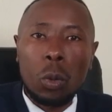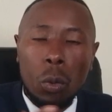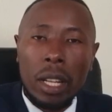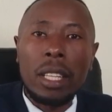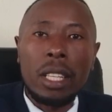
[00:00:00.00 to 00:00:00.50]

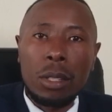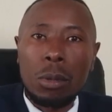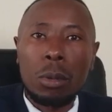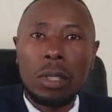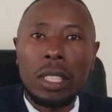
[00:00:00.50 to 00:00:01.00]
when he
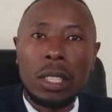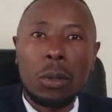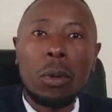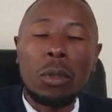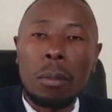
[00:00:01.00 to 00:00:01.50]
sued,
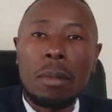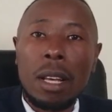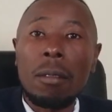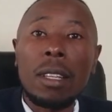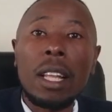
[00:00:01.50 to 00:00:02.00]
court
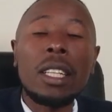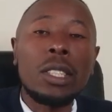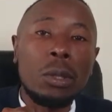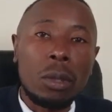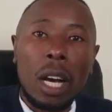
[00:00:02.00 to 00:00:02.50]
observed that
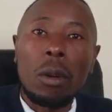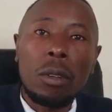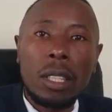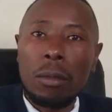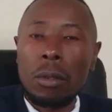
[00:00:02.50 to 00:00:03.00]
you
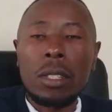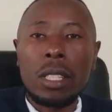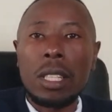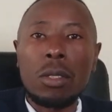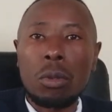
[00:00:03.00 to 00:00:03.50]
cannot enforce
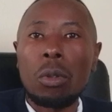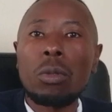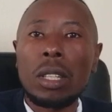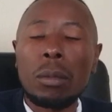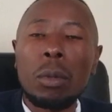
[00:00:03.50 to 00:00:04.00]
this
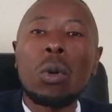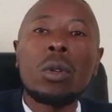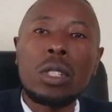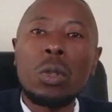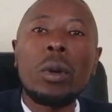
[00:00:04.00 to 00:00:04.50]
contract
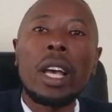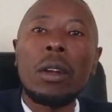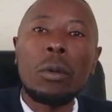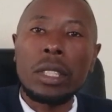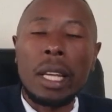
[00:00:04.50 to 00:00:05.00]
because you are
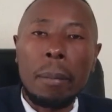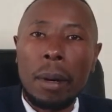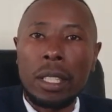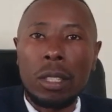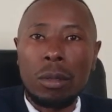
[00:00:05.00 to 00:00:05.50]
not a
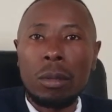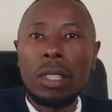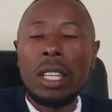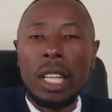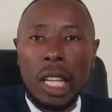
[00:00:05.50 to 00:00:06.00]
party to
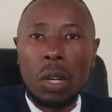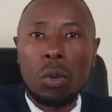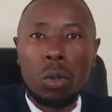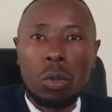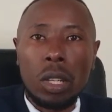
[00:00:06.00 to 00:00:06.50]
a
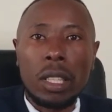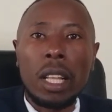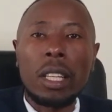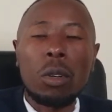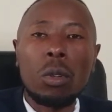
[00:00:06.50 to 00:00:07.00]
contract,
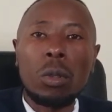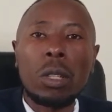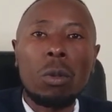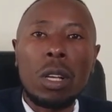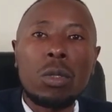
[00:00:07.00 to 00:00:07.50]
that the contract
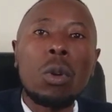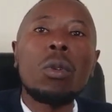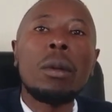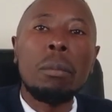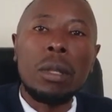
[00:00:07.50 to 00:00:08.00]
was
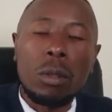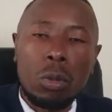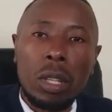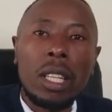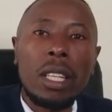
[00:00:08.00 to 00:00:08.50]
only
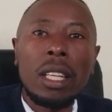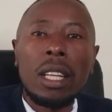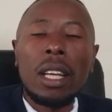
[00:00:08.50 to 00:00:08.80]
between